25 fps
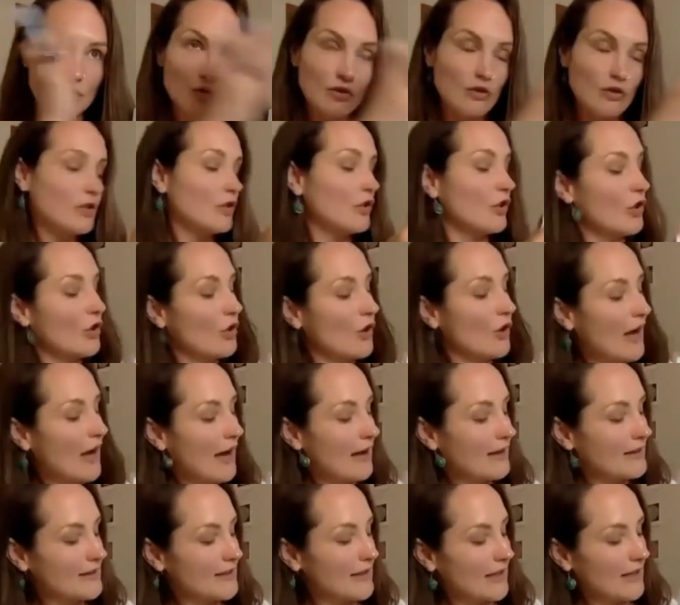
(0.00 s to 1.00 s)
you know,
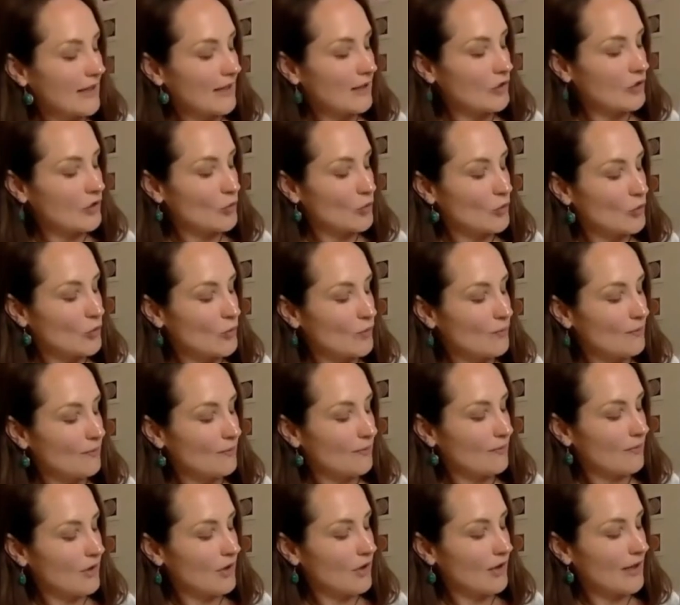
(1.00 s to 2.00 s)
asking to,
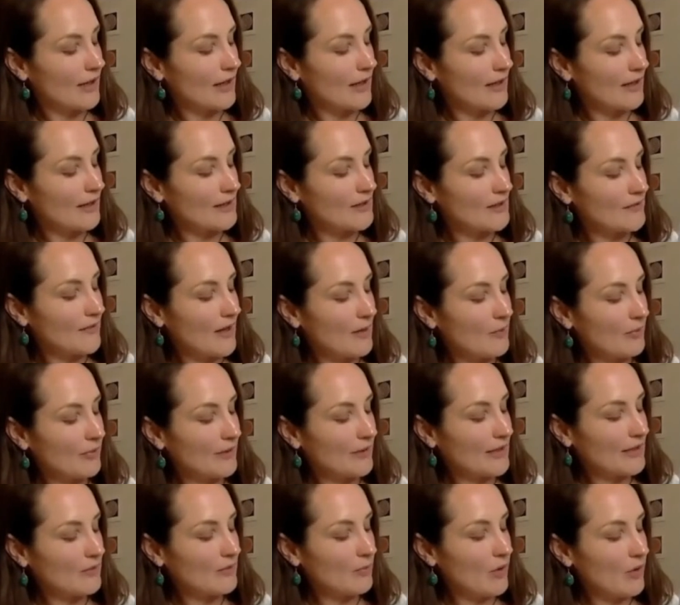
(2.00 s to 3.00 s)
okay, let's
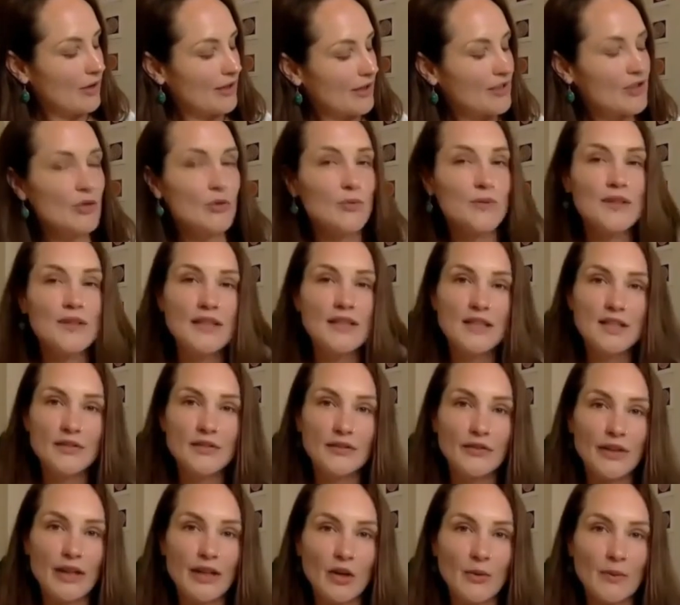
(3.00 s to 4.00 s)
vibrate more into these
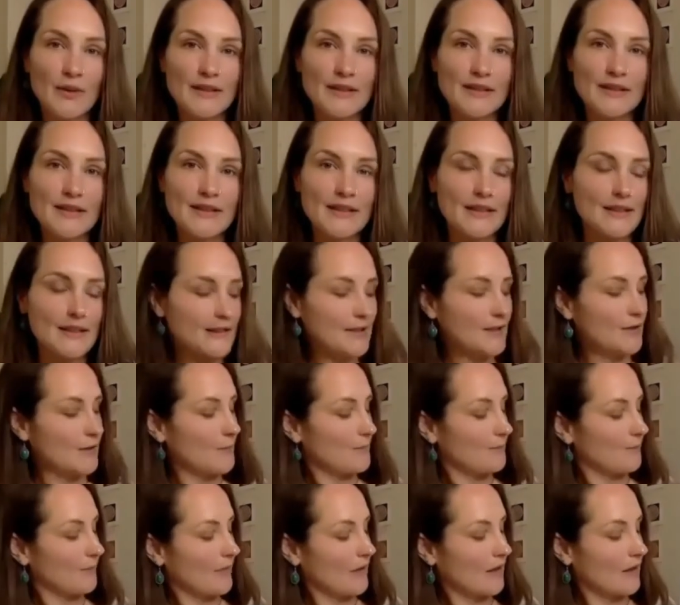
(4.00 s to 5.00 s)
frequencies.
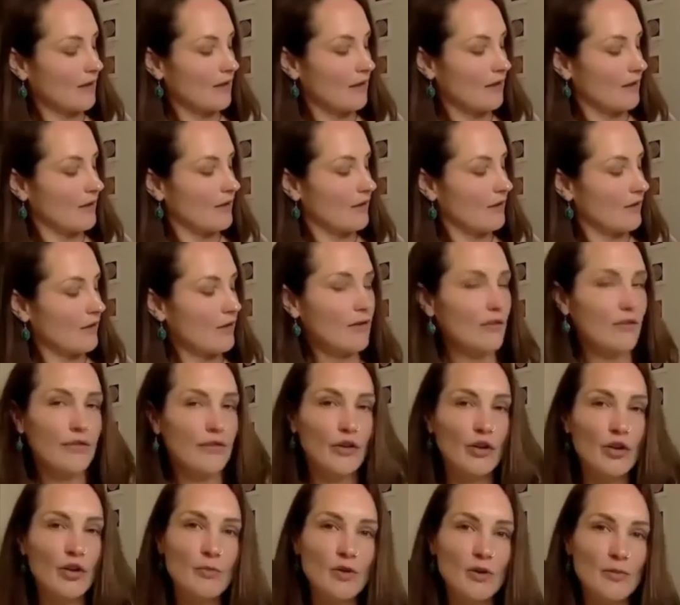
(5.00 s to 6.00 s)
So
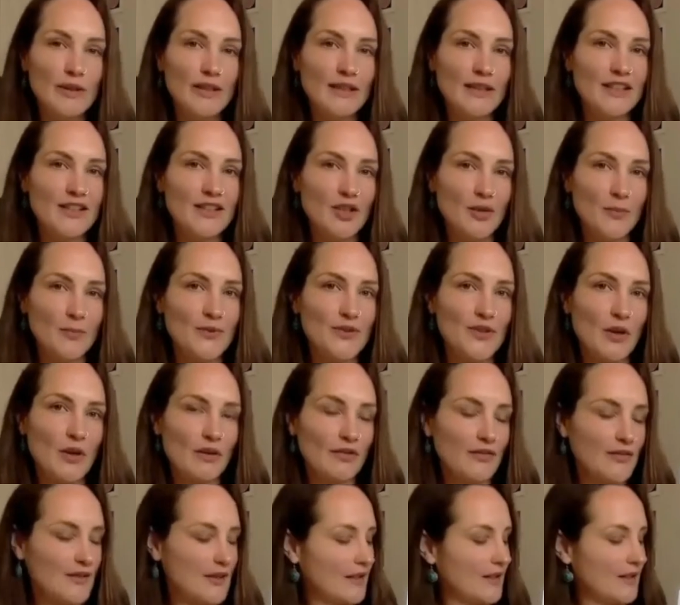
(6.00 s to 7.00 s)
for a moment, let's
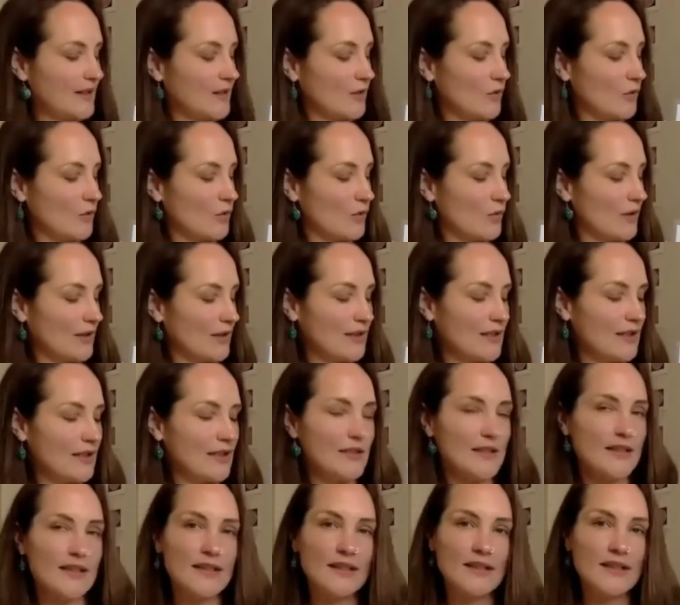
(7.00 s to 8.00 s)
observe this. So
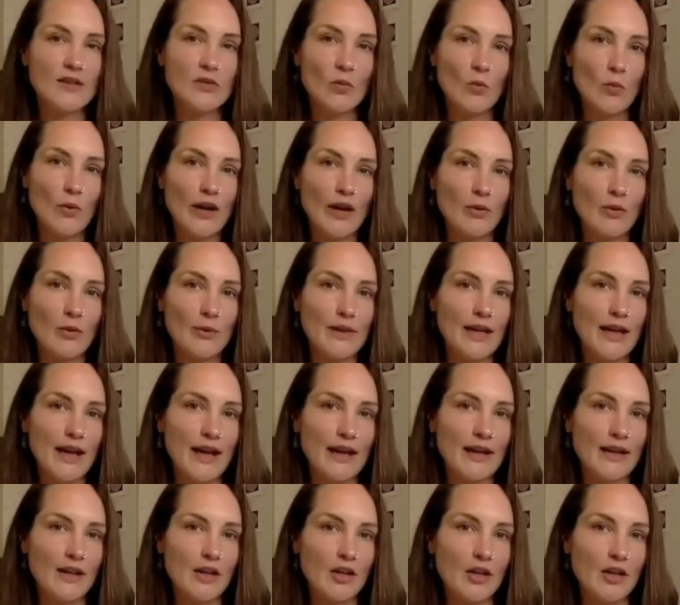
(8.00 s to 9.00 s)
this is where we
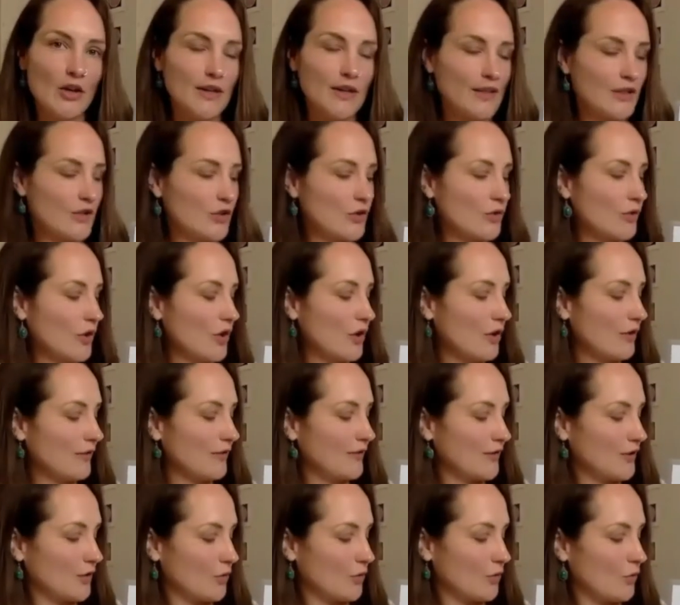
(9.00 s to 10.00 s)
anchor into love.
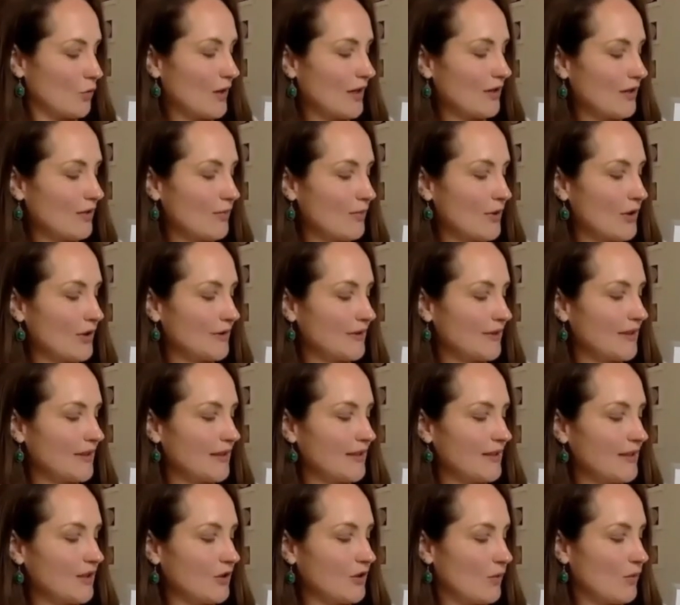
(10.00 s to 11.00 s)
So what about
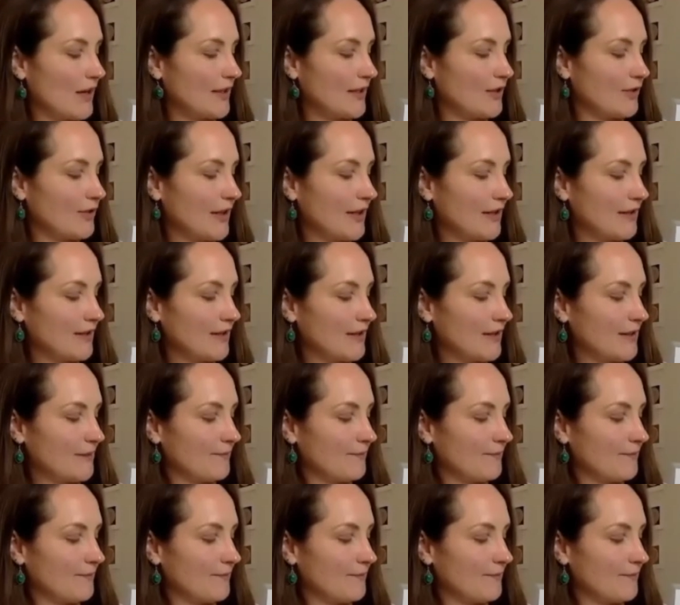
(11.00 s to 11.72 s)
this quadrant?